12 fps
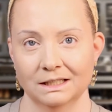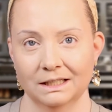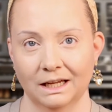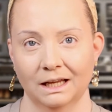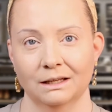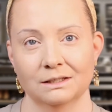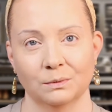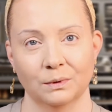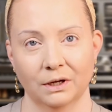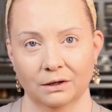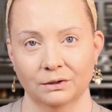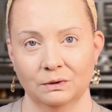today, because
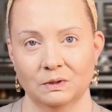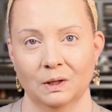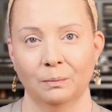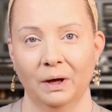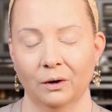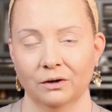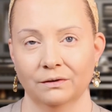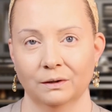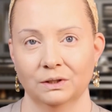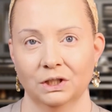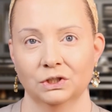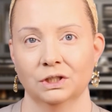we are using a powder
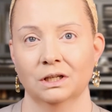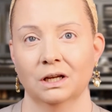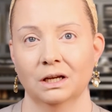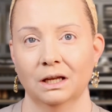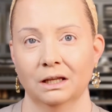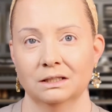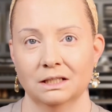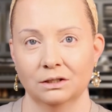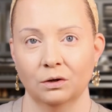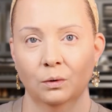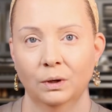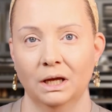foundation, I
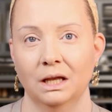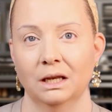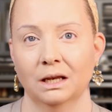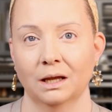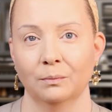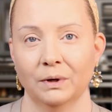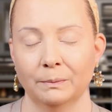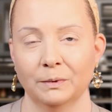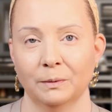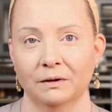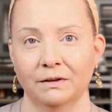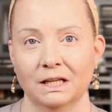did go in and I
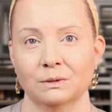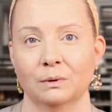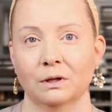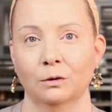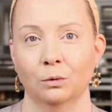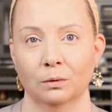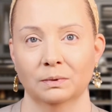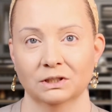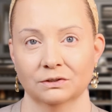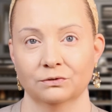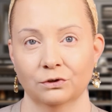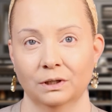prepped my face with a whole
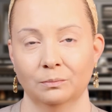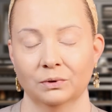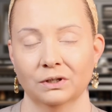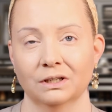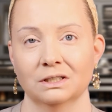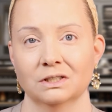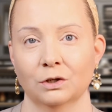bunch of cream products.